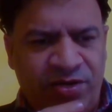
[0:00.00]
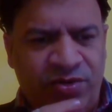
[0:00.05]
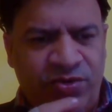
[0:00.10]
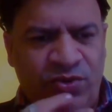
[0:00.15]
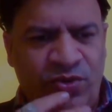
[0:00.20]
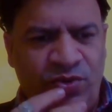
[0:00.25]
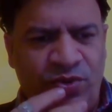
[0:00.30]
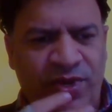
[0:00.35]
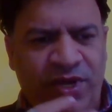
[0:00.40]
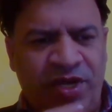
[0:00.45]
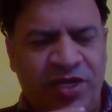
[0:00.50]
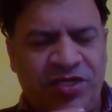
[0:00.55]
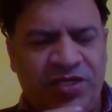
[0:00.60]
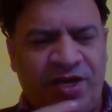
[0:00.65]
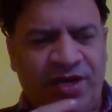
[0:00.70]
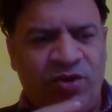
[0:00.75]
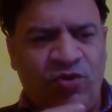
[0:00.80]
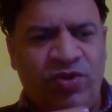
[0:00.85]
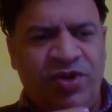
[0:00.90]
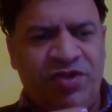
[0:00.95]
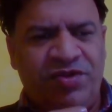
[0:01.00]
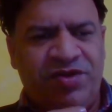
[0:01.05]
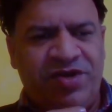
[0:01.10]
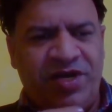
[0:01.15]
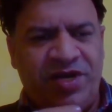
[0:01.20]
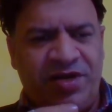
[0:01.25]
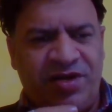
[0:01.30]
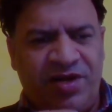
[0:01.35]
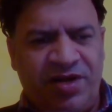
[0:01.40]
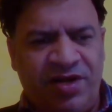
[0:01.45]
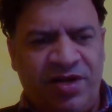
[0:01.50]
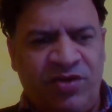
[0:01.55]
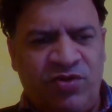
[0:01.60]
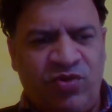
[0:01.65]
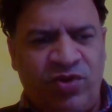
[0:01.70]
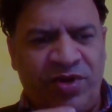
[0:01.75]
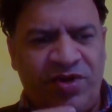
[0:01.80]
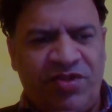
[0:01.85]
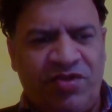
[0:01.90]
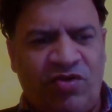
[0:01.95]
to each and every state
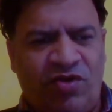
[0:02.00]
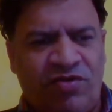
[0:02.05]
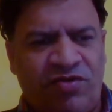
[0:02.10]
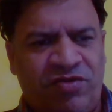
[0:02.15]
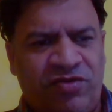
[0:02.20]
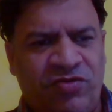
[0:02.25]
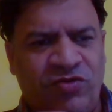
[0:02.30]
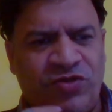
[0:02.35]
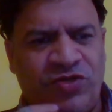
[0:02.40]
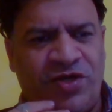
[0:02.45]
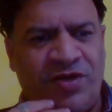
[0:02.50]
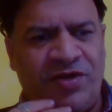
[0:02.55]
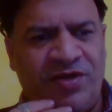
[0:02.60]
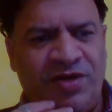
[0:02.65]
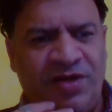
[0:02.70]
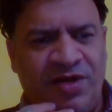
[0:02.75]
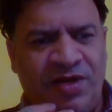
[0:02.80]
into its constitution,